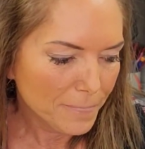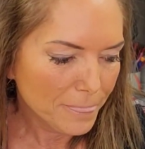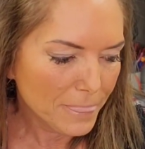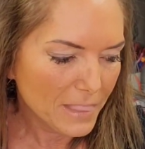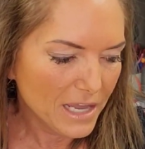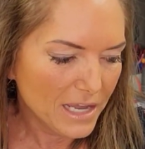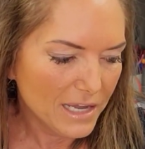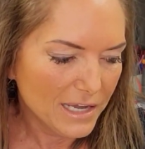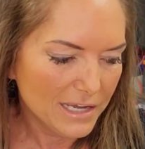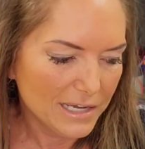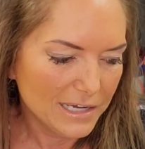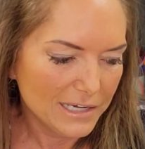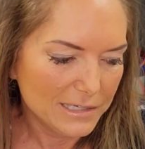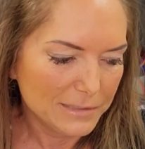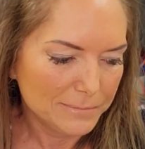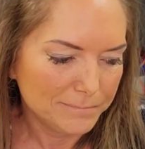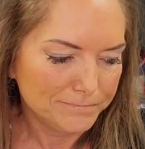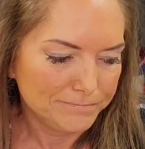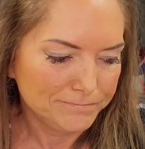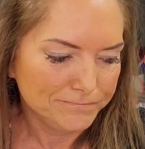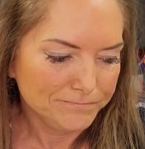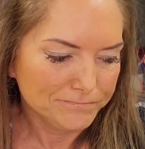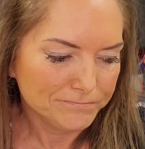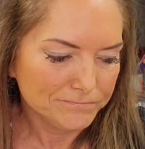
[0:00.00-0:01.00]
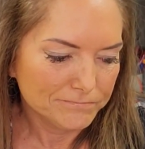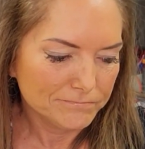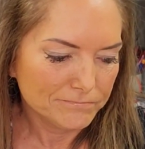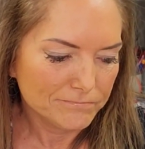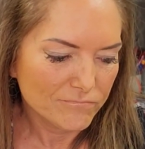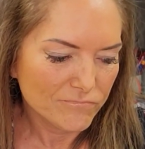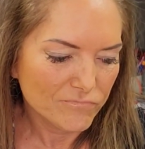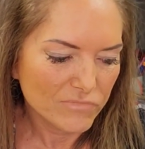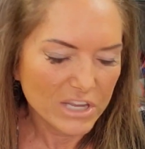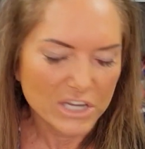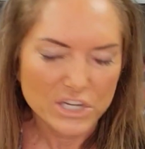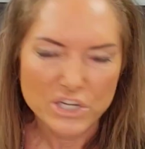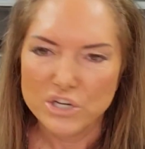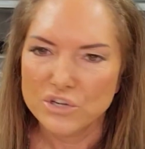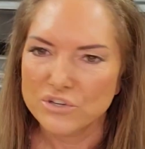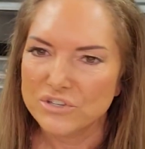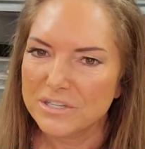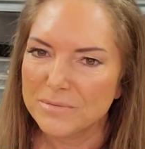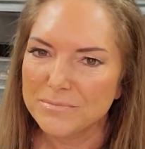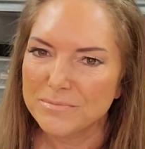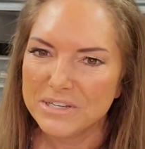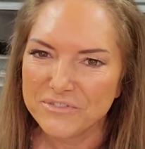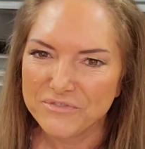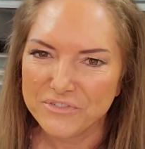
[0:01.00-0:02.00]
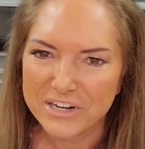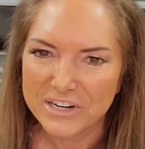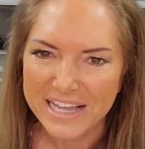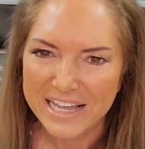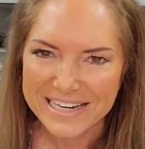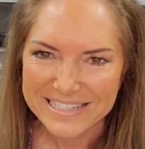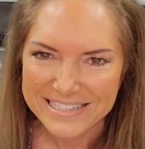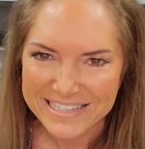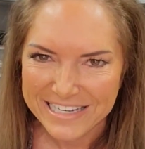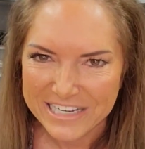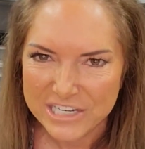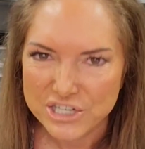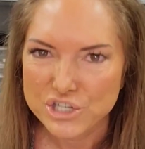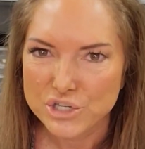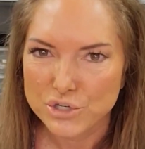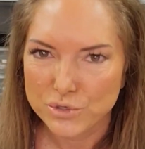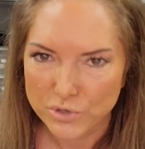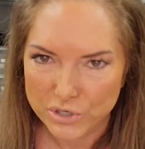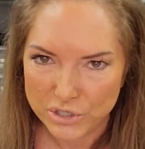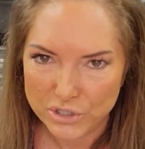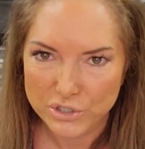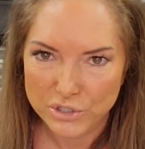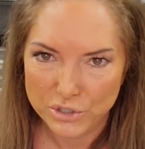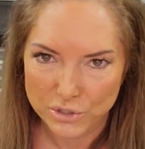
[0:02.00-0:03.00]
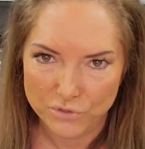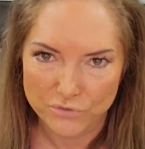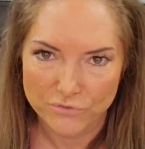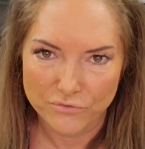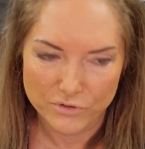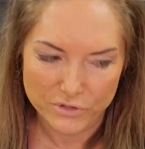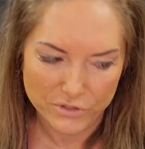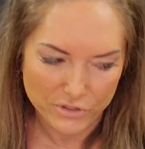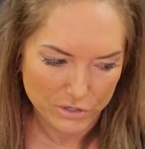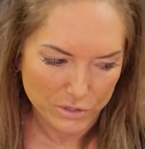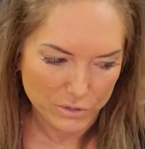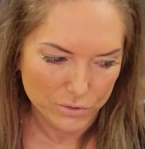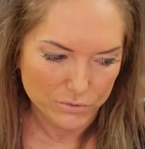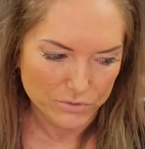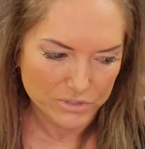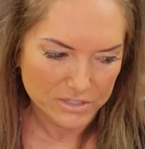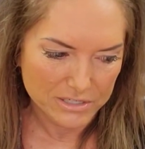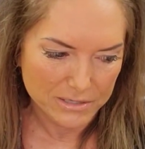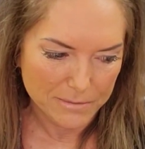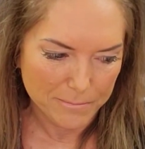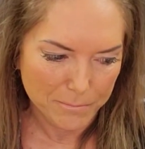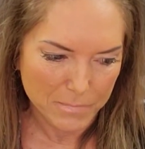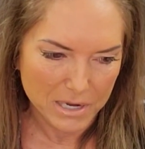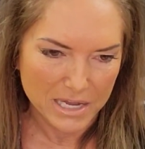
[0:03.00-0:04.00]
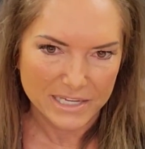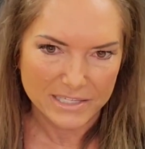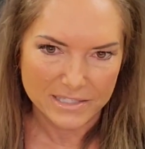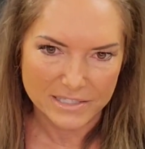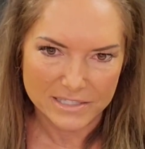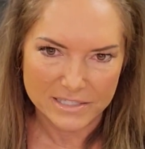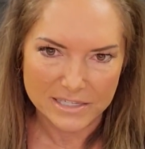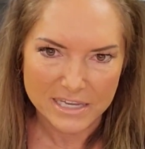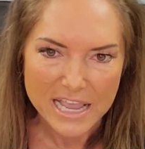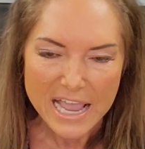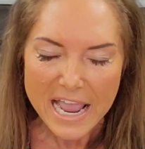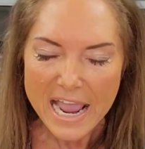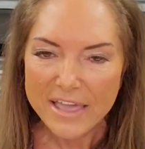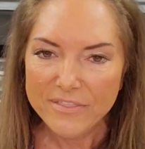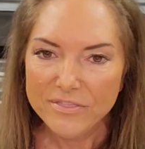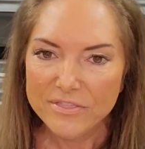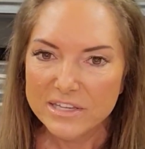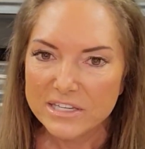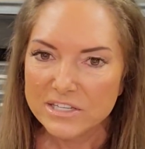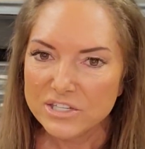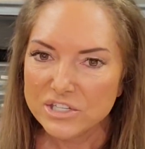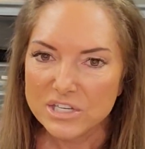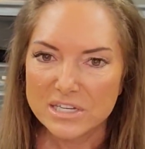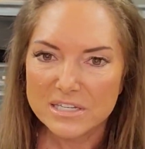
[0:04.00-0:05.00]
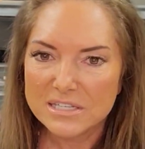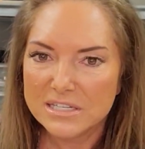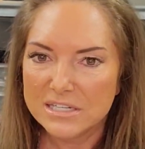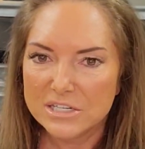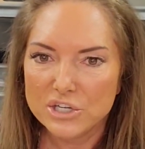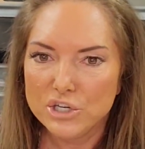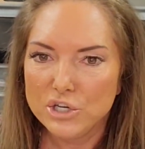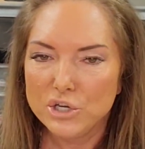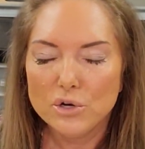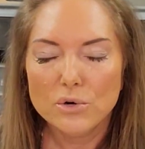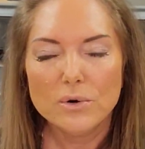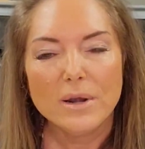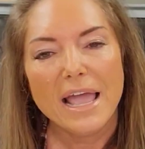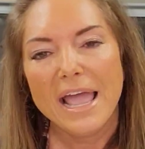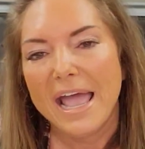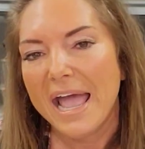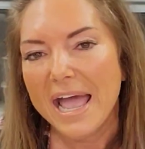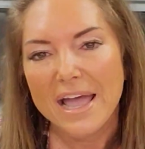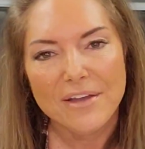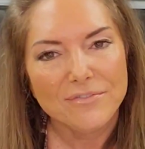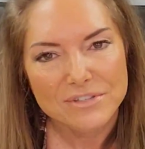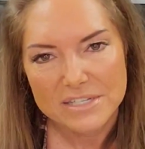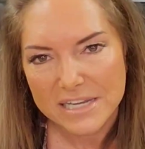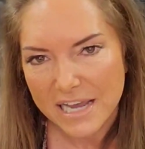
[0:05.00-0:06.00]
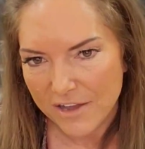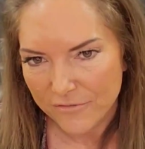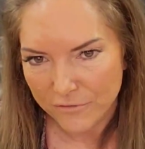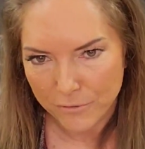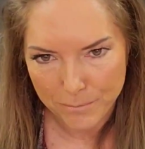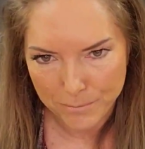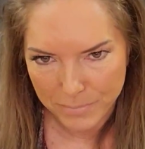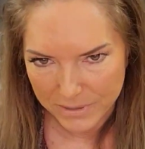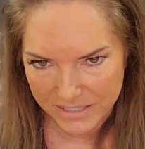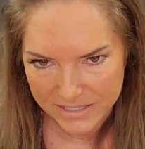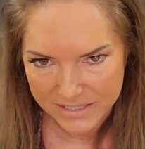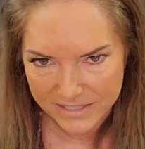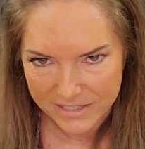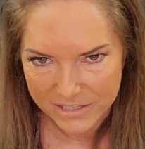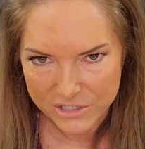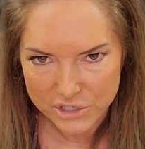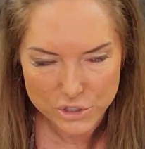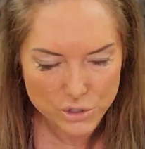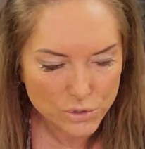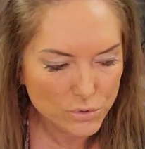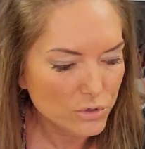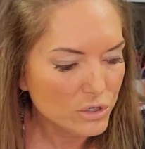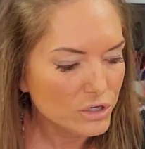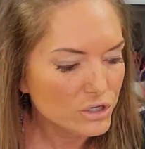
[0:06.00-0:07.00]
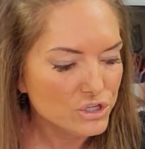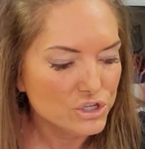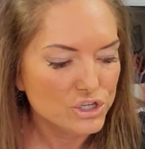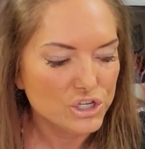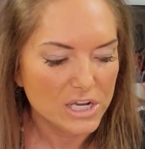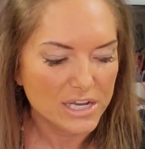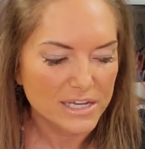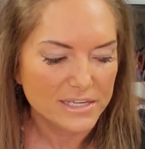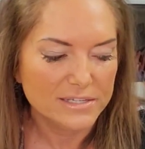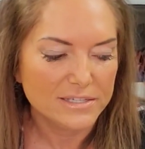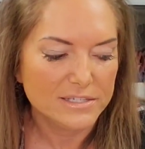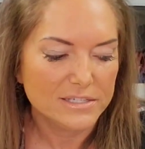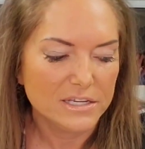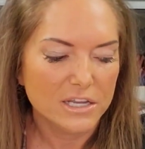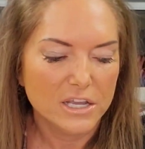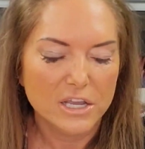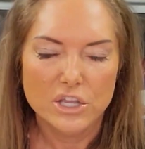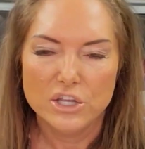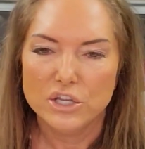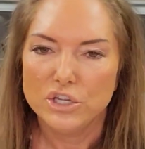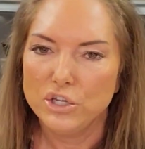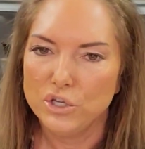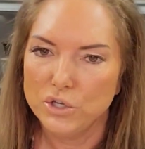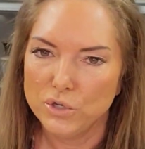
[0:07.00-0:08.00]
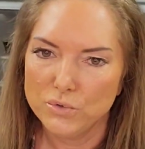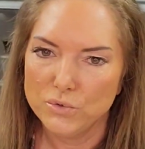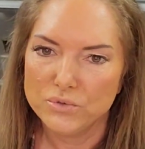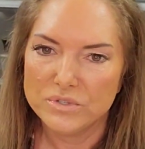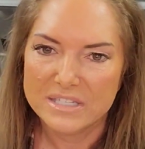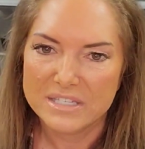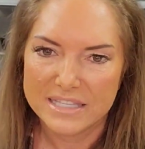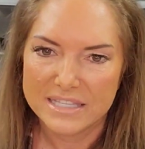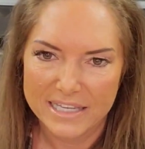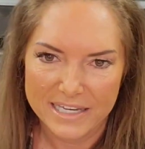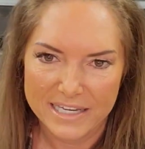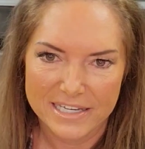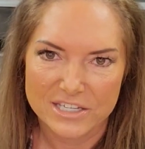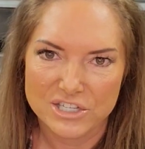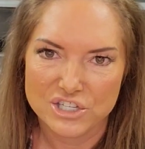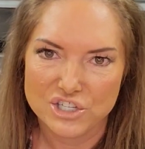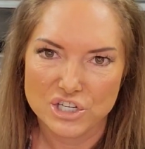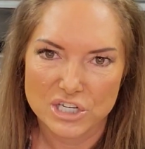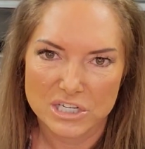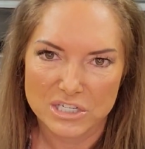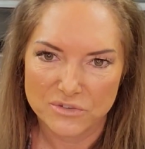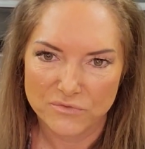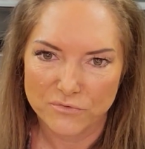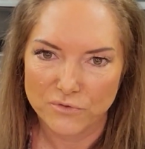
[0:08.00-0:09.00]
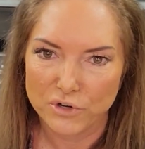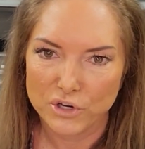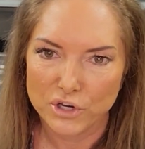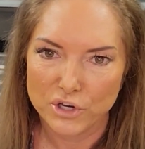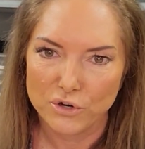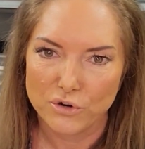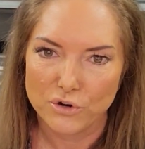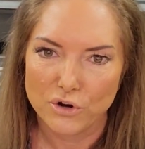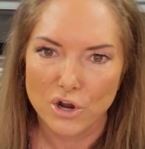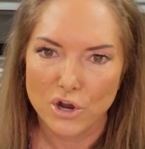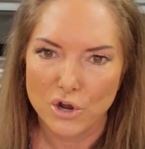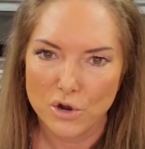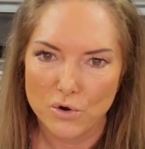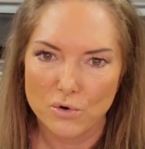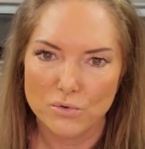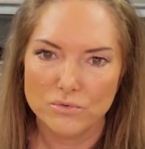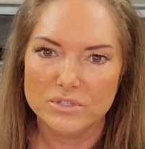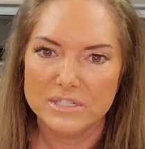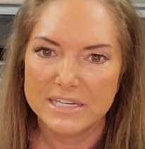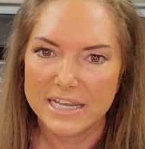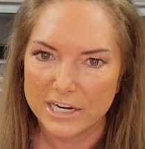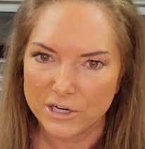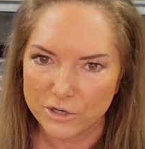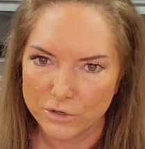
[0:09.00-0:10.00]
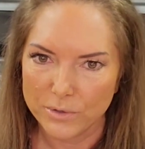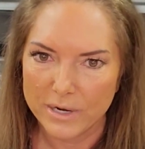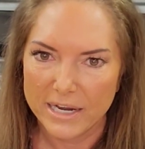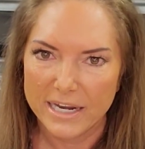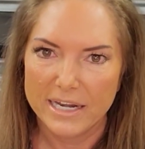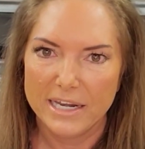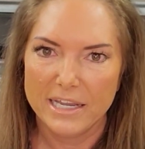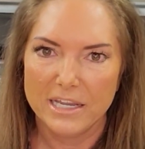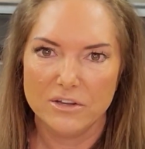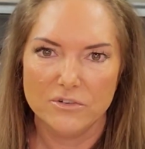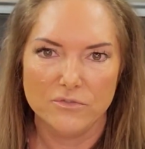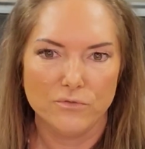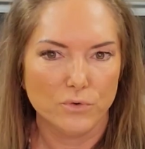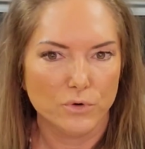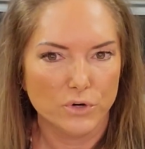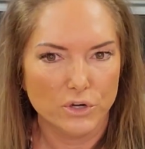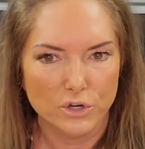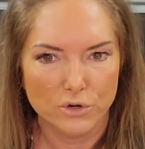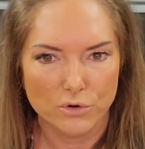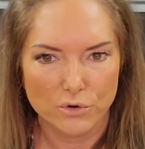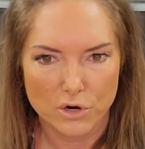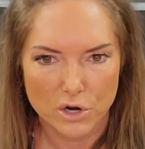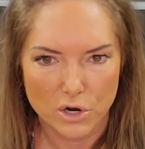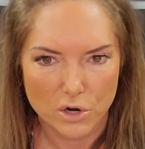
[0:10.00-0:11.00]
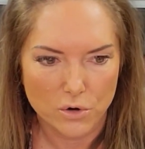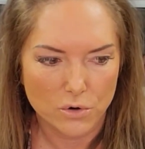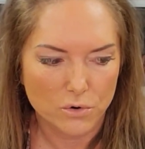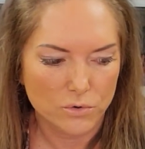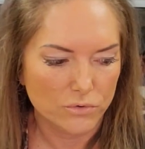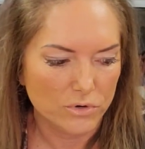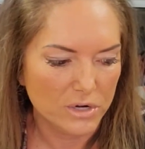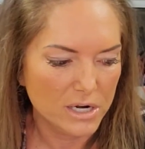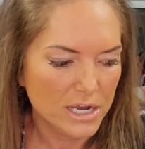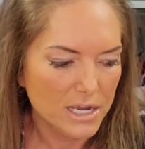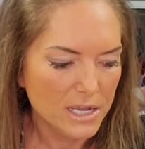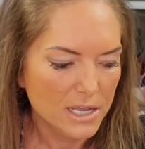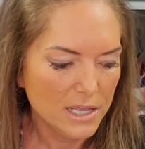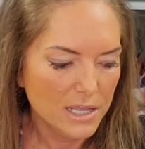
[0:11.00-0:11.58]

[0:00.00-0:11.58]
some different ideas you could do for those months. And you don't have to have a business. You could just use this just for your own decorating, for your own